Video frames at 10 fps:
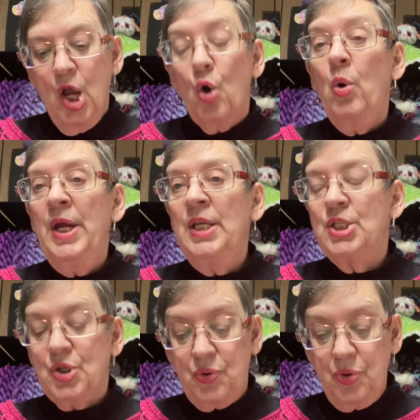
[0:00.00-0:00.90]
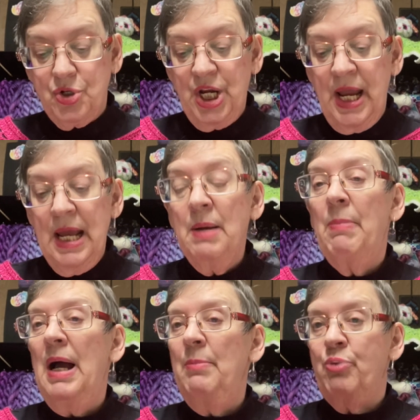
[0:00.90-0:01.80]
Queen's Crochet
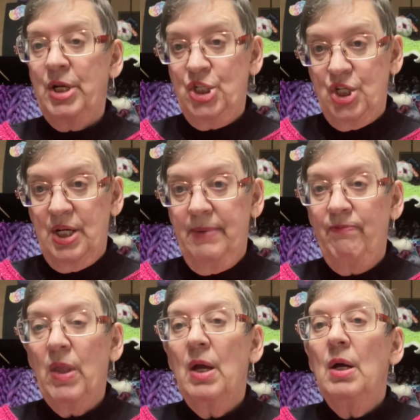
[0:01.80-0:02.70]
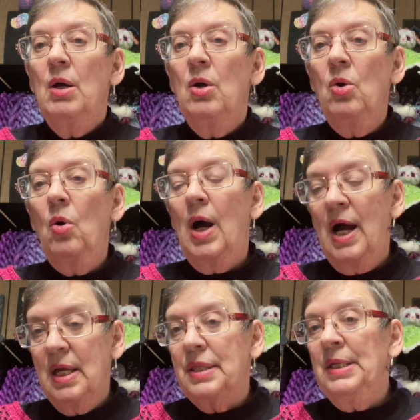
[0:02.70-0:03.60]
by Bridget, who
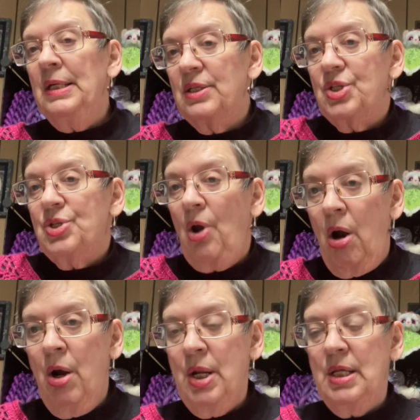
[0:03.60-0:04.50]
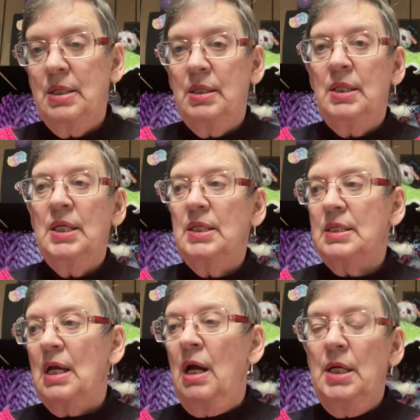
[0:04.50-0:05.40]
I think started this
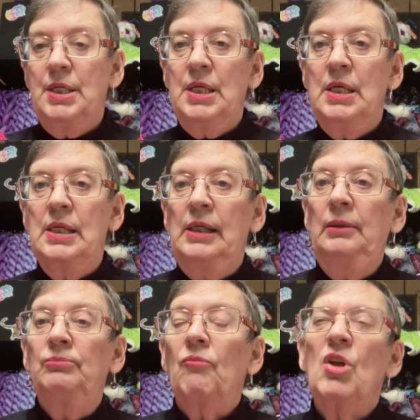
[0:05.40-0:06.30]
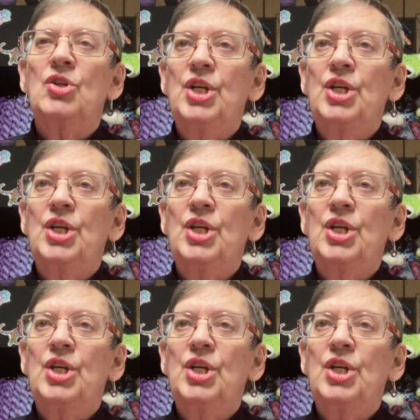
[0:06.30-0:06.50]
idea, and she